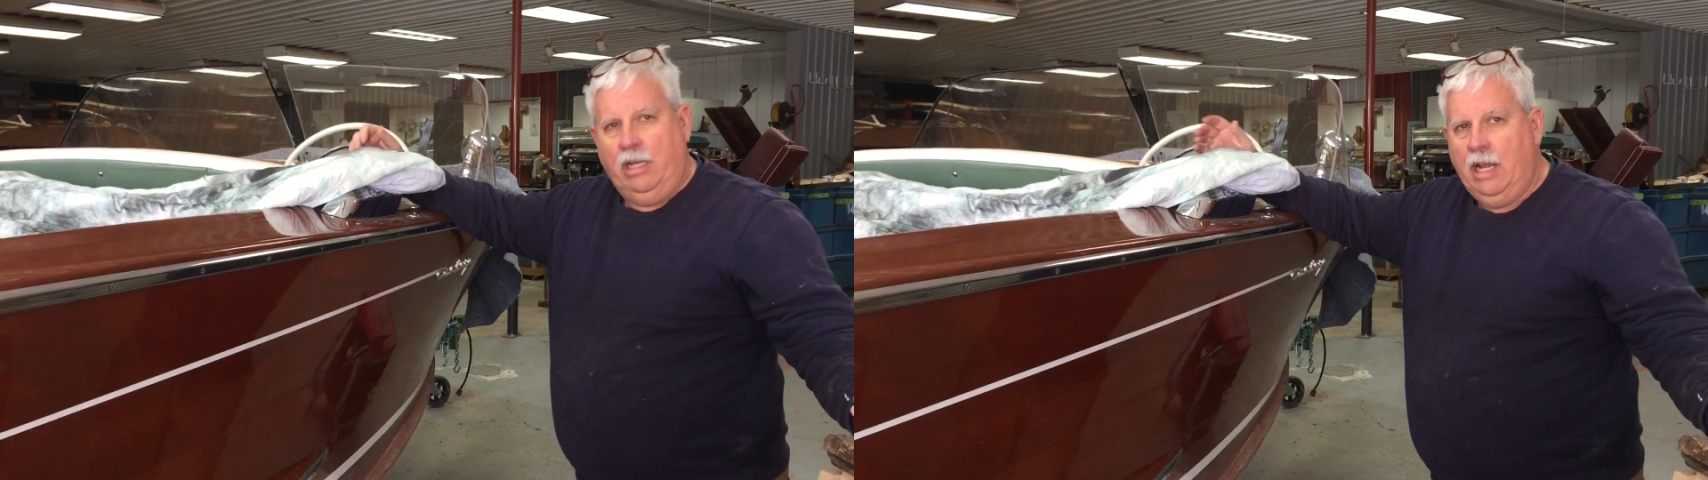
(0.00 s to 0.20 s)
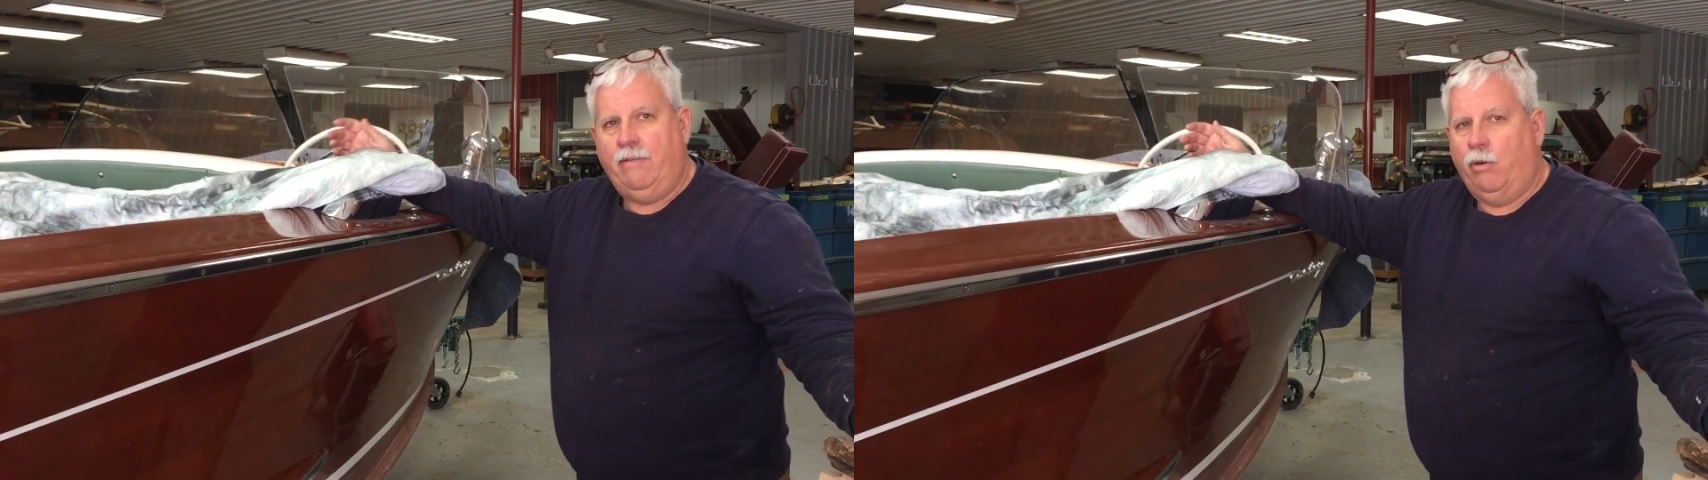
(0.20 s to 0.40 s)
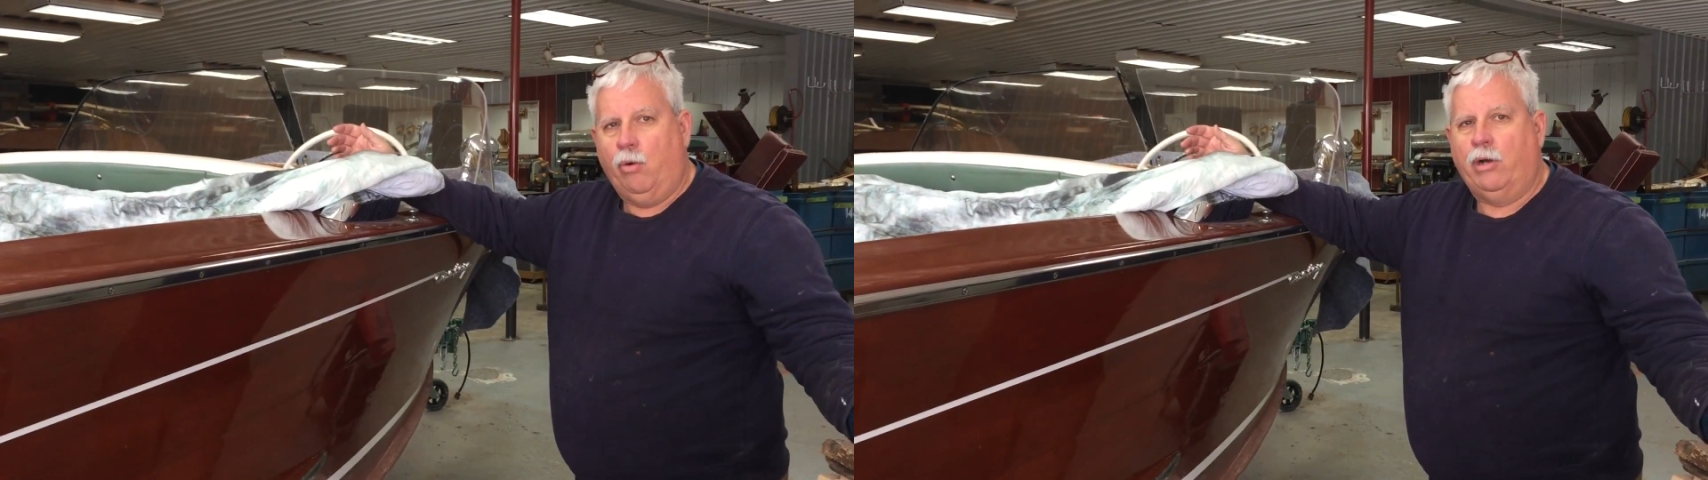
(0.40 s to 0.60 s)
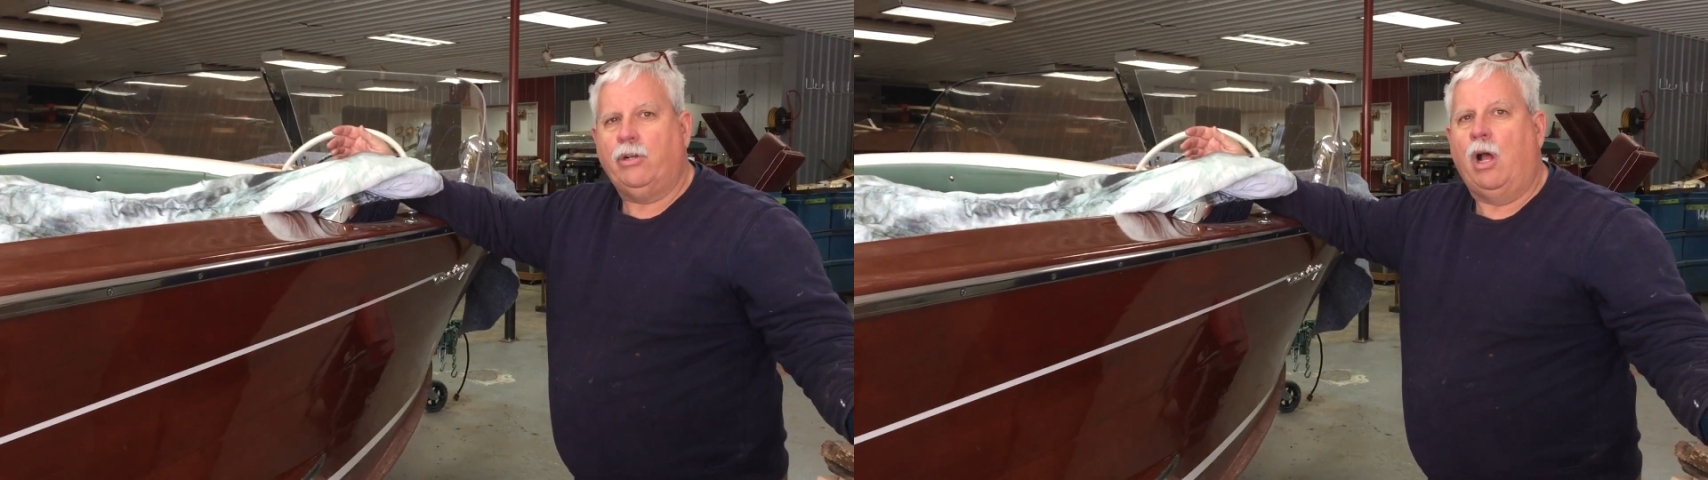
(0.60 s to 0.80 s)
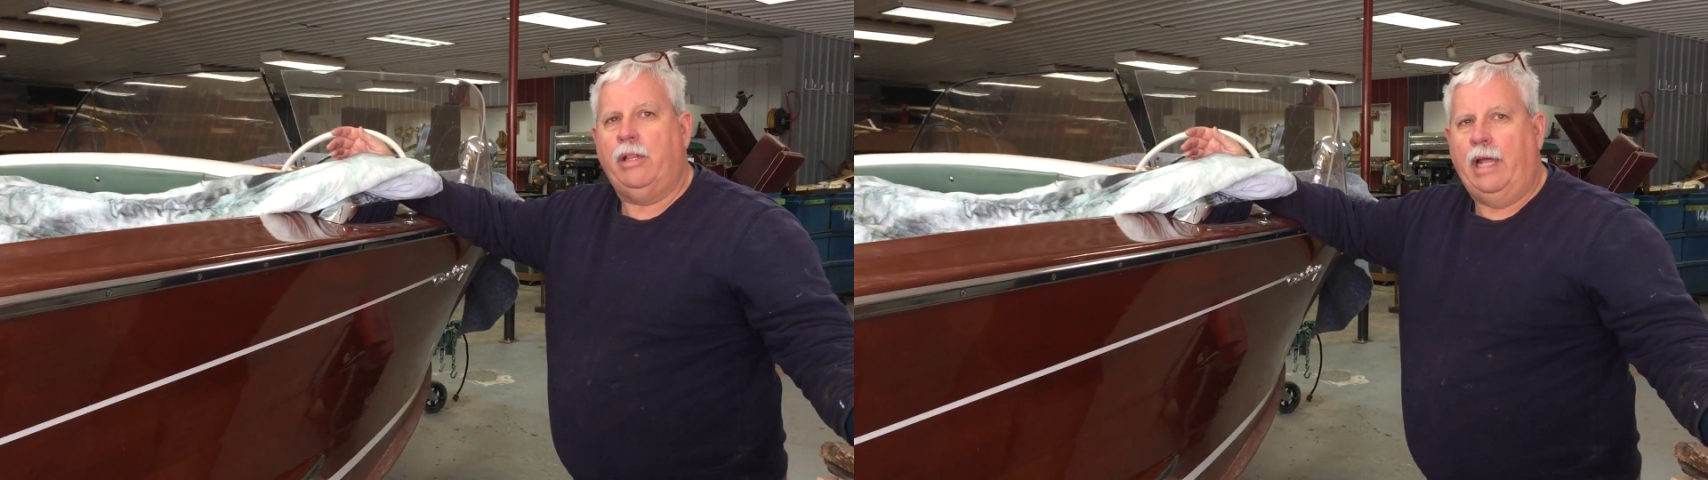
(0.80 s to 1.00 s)
never
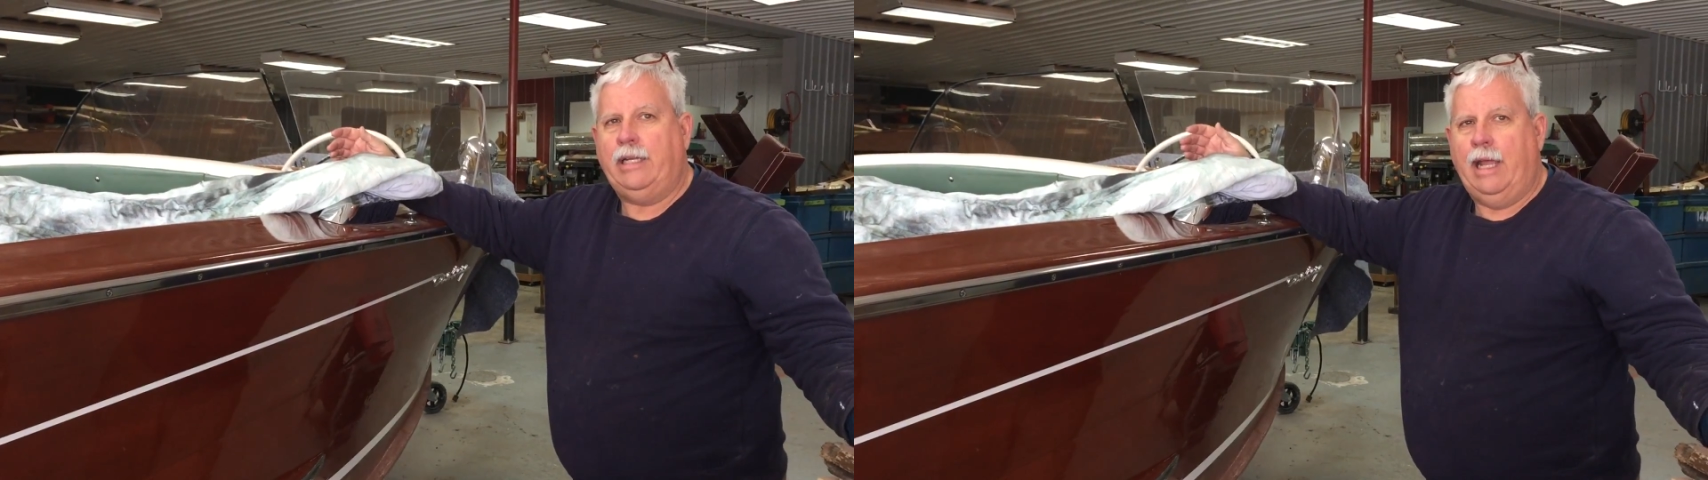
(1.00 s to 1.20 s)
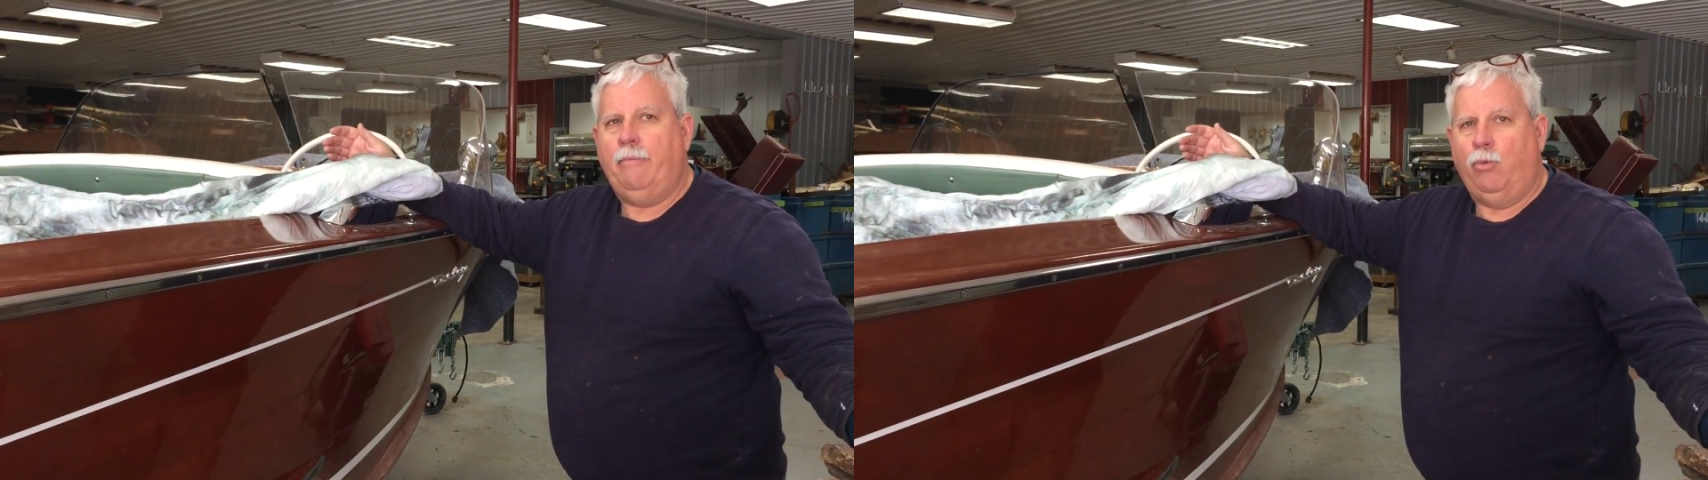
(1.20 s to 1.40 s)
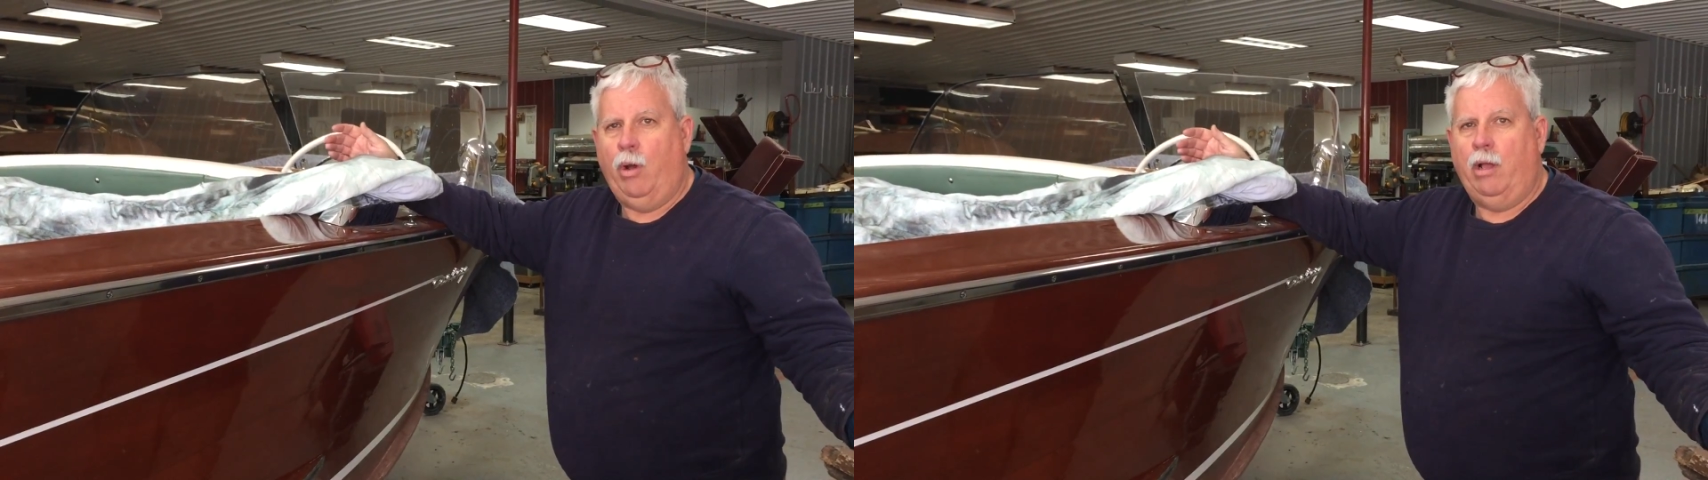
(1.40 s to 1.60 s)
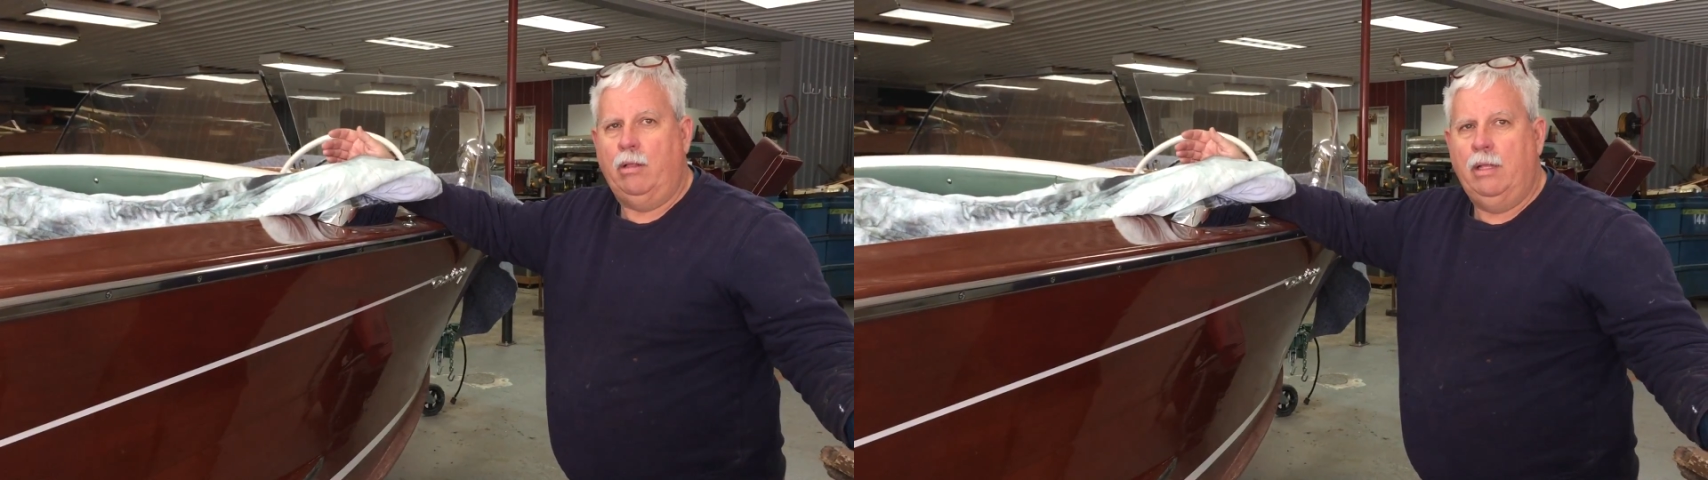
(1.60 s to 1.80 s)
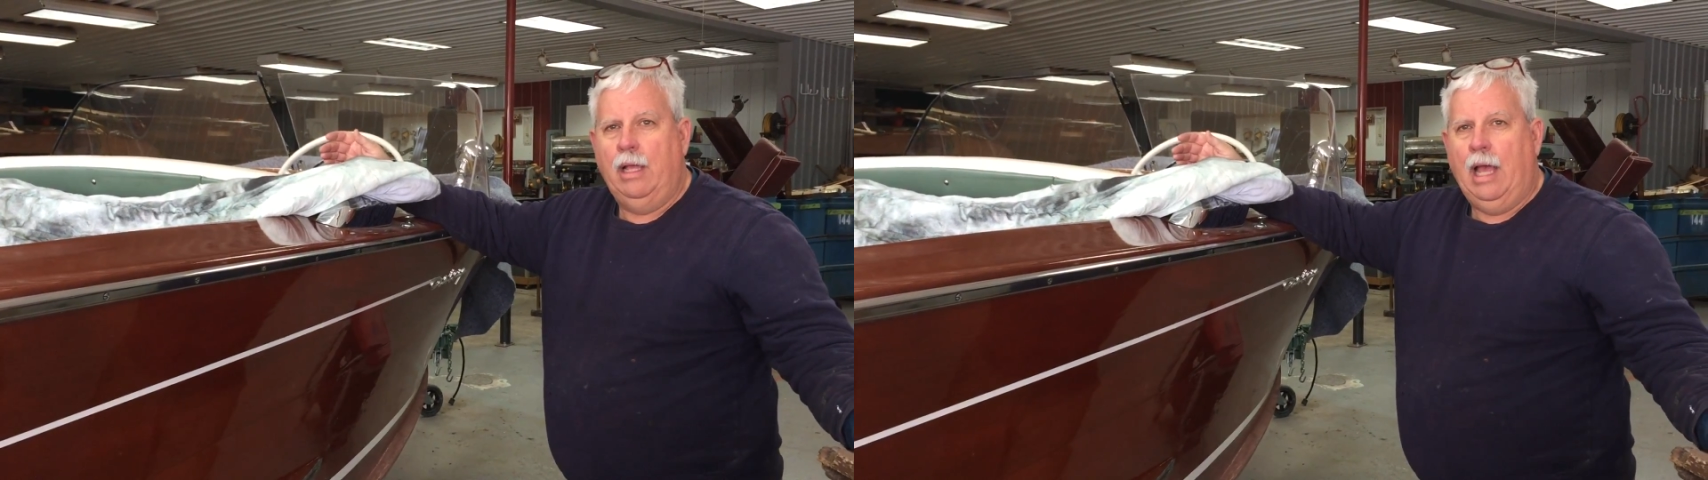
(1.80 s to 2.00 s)
worked all that damned well.